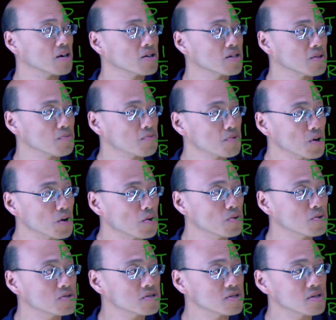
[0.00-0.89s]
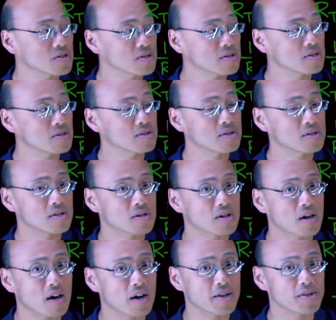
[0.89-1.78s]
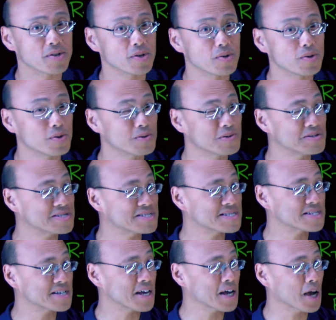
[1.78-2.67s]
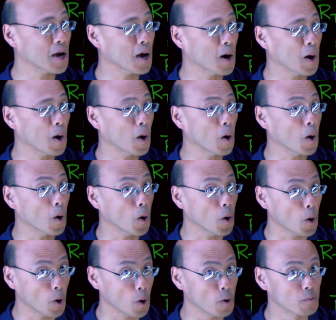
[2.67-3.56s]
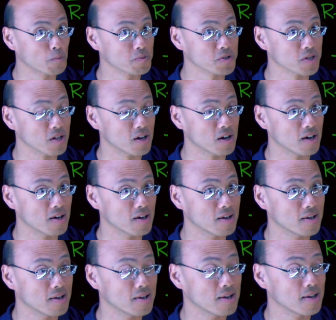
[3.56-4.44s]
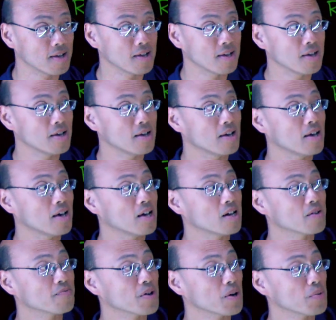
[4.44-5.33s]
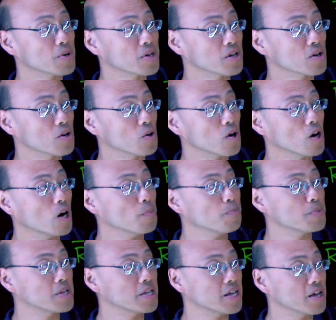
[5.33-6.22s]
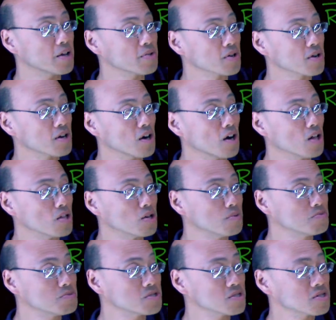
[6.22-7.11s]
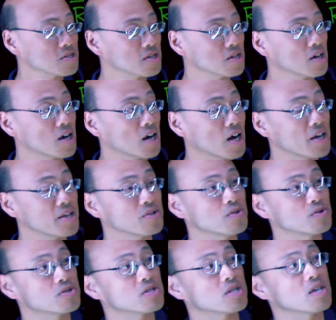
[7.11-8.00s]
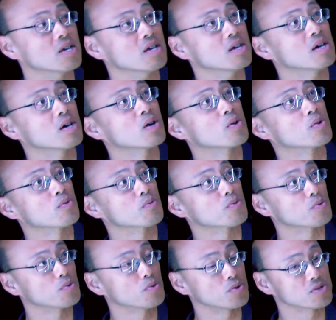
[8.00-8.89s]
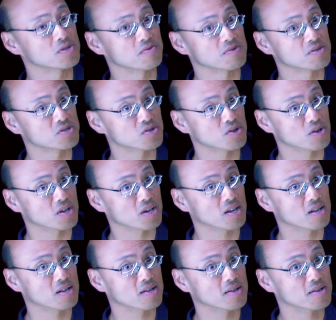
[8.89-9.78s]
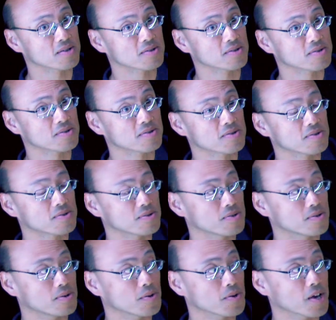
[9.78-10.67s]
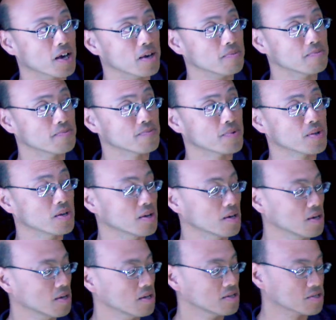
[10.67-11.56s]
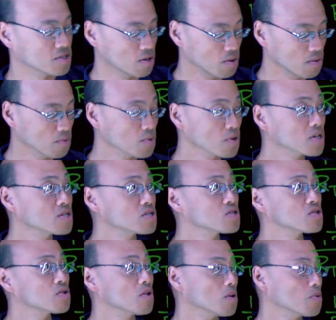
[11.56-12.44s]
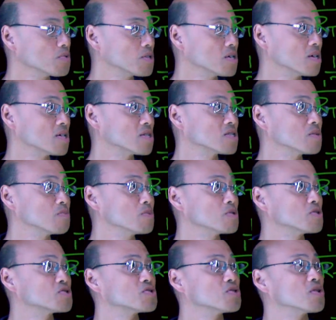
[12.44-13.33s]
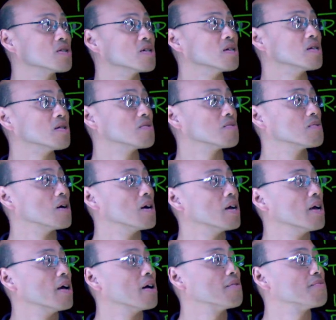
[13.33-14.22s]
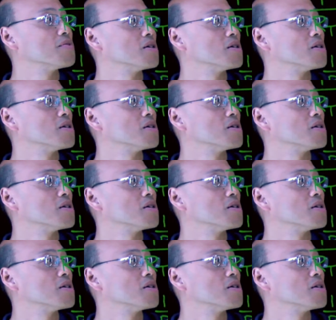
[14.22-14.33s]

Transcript: out in the rows, I use Ohm's law. And if I want to go up and down the columns, I use the rules of the circuit. Okay? So we're going to start with a similar circuit. I have